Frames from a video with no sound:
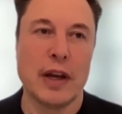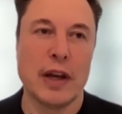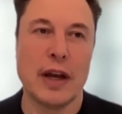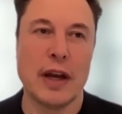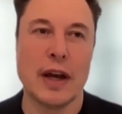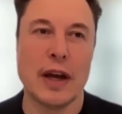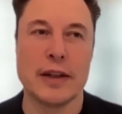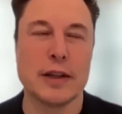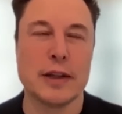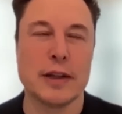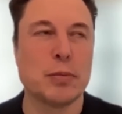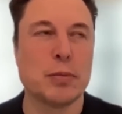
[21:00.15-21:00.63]

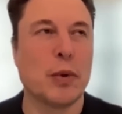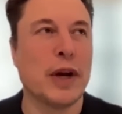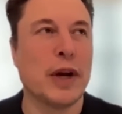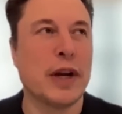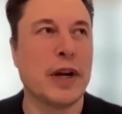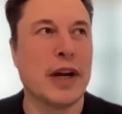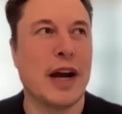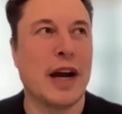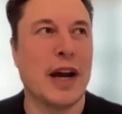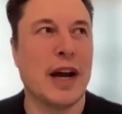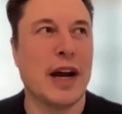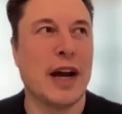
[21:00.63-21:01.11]
Now, at this
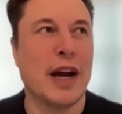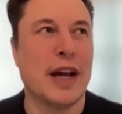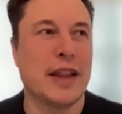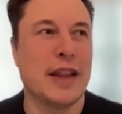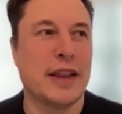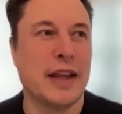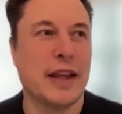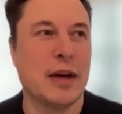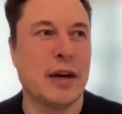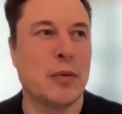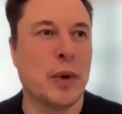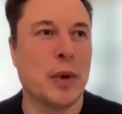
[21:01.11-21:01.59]
point,
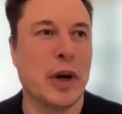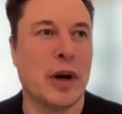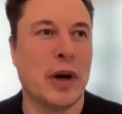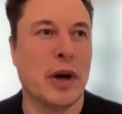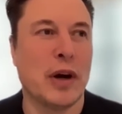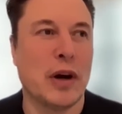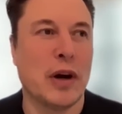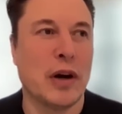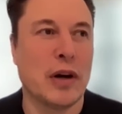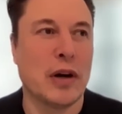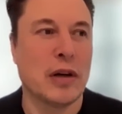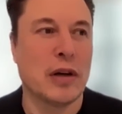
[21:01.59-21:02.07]
I think we
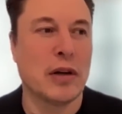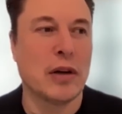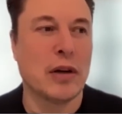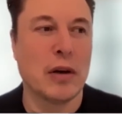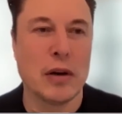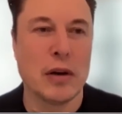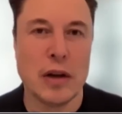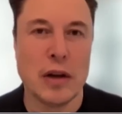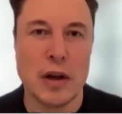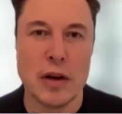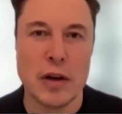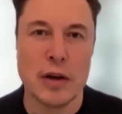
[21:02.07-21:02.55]
are
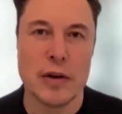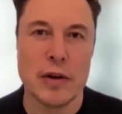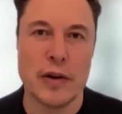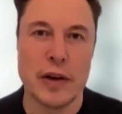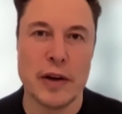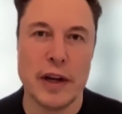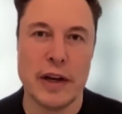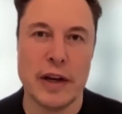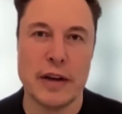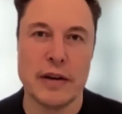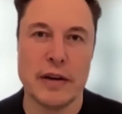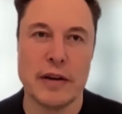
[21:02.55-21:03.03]
no longer
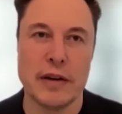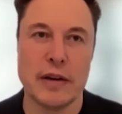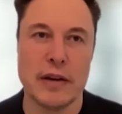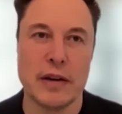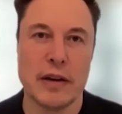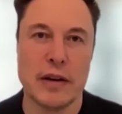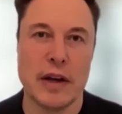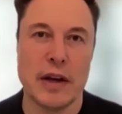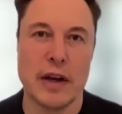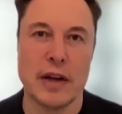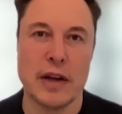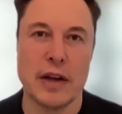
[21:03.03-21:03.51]
in
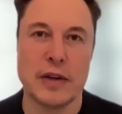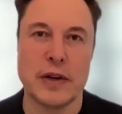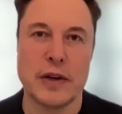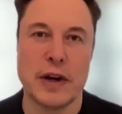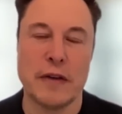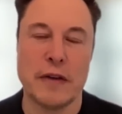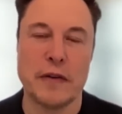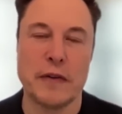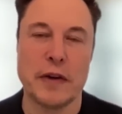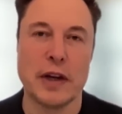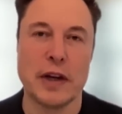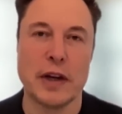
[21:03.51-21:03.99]
uh,
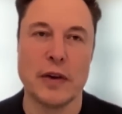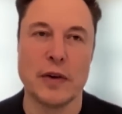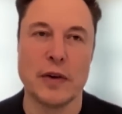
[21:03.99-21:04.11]
trapped